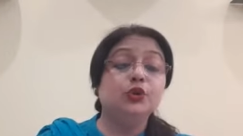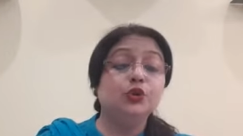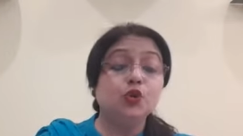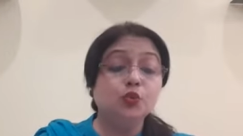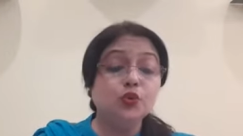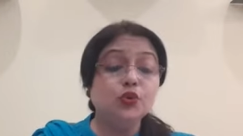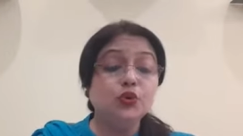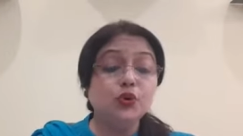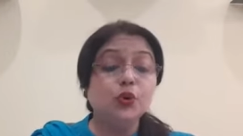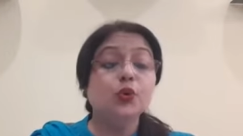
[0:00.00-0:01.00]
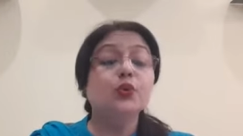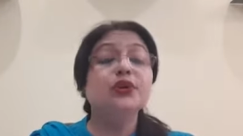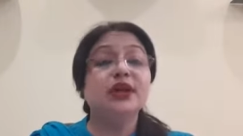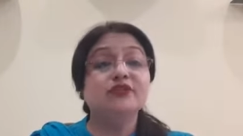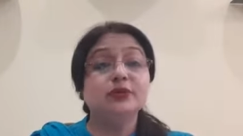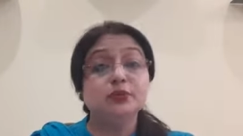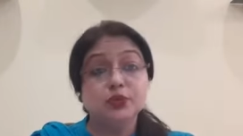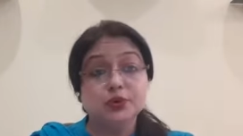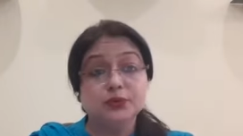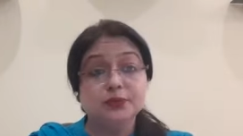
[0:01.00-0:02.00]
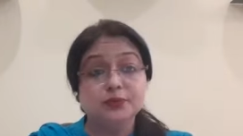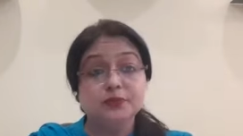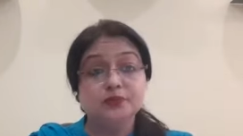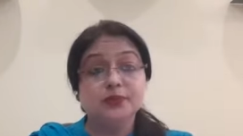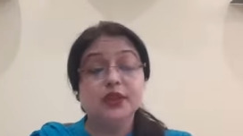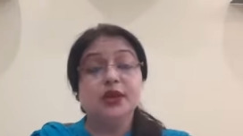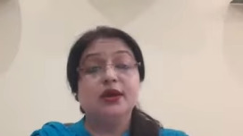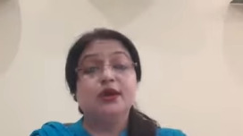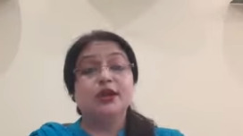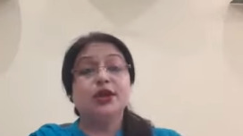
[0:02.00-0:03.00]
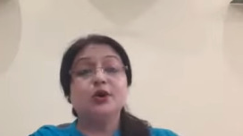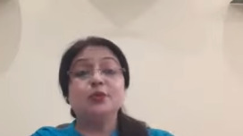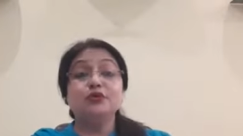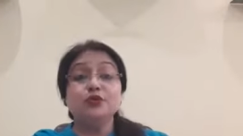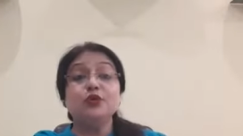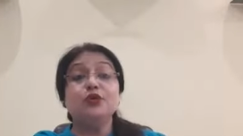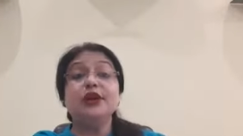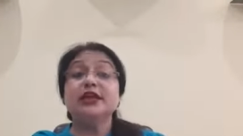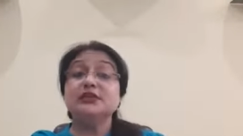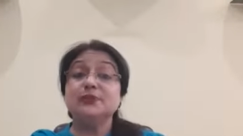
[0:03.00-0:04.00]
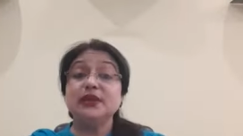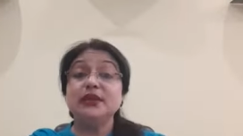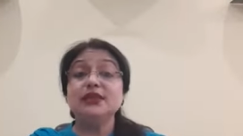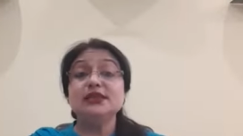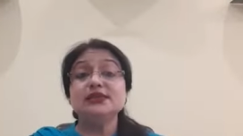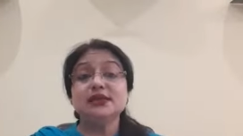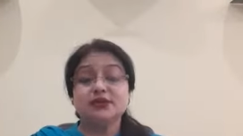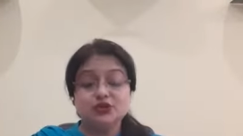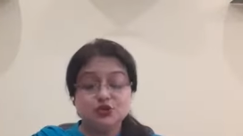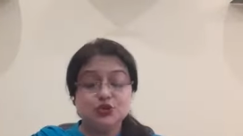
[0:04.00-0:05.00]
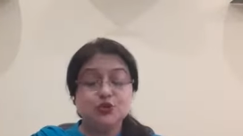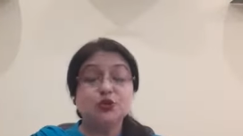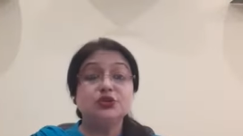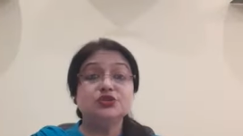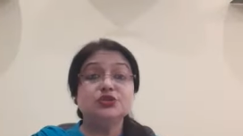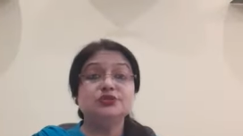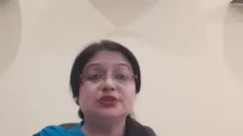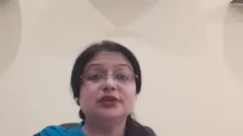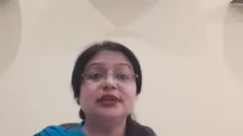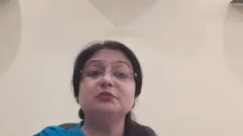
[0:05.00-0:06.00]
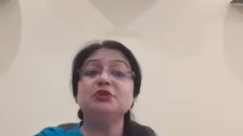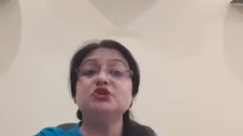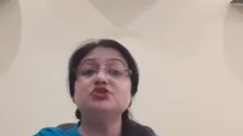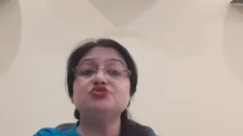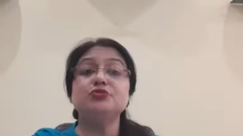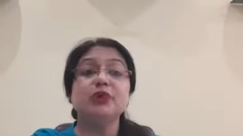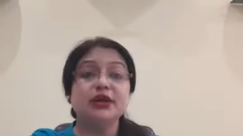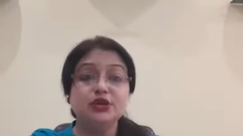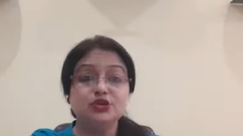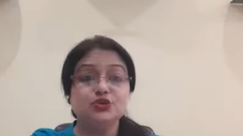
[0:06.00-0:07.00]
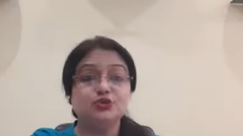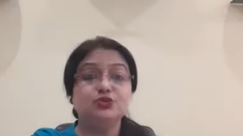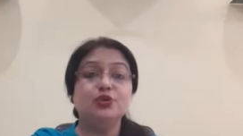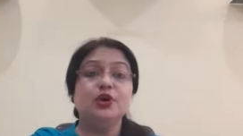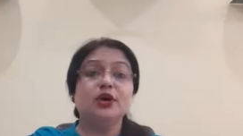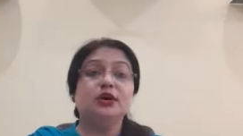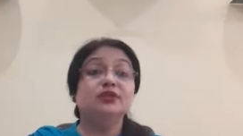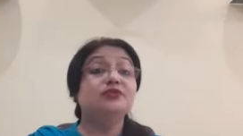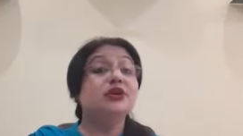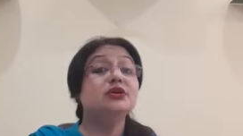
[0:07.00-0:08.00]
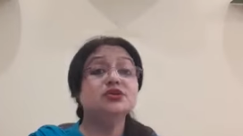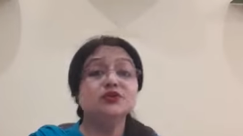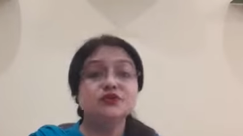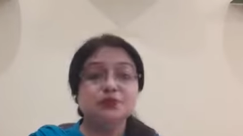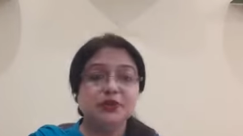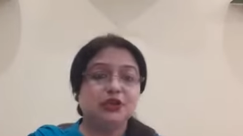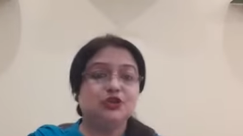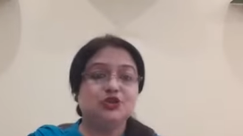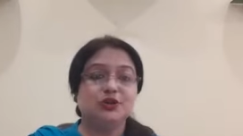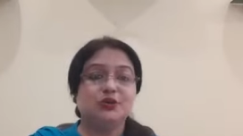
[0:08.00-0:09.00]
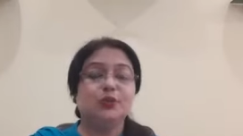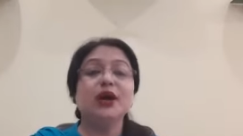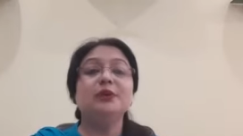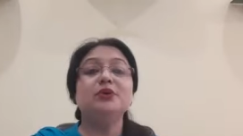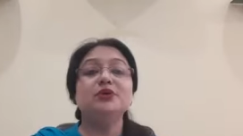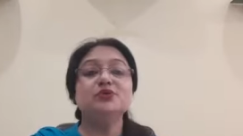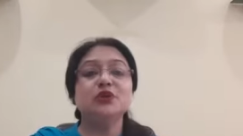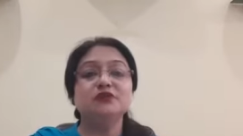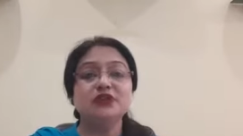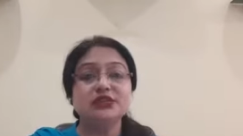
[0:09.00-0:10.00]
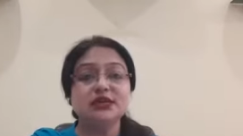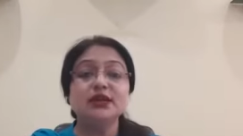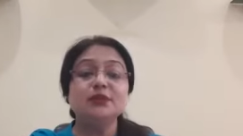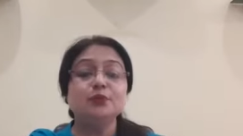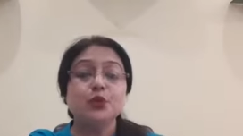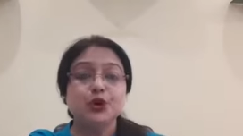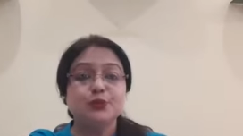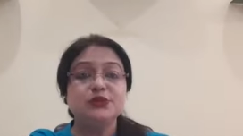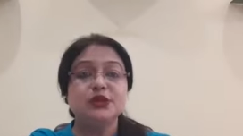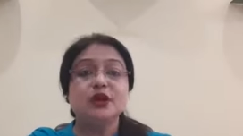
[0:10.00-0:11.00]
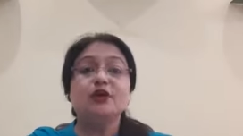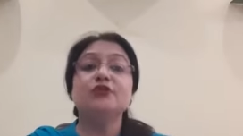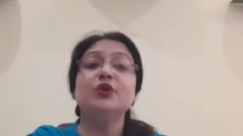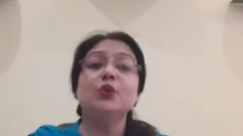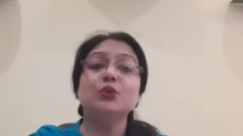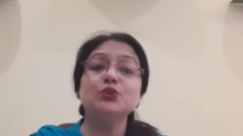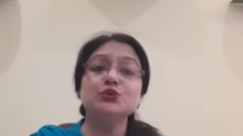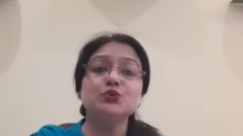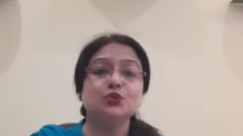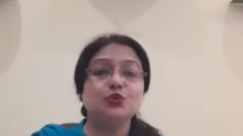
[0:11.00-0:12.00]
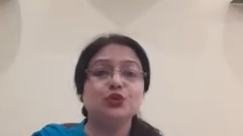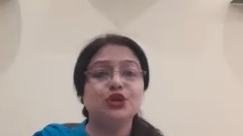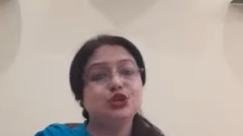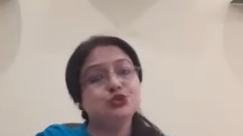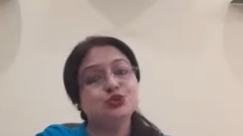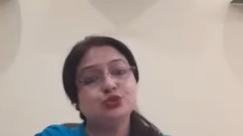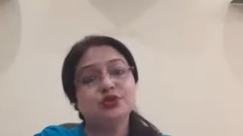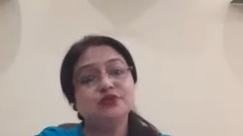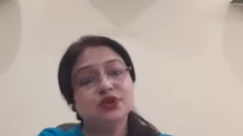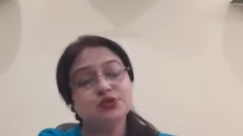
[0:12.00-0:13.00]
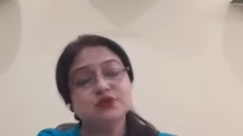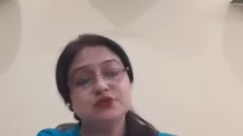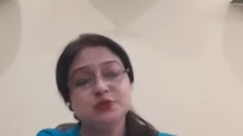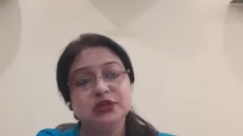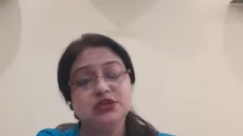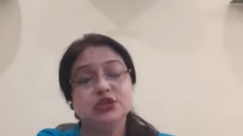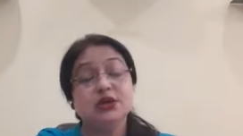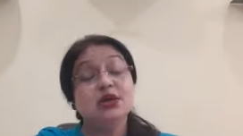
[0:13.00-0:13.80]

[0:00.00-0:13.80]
no more or oh never more now before explaining these lines to you all children let me just remind you the figures of speech why because when we study poems we also need to know the figures of speech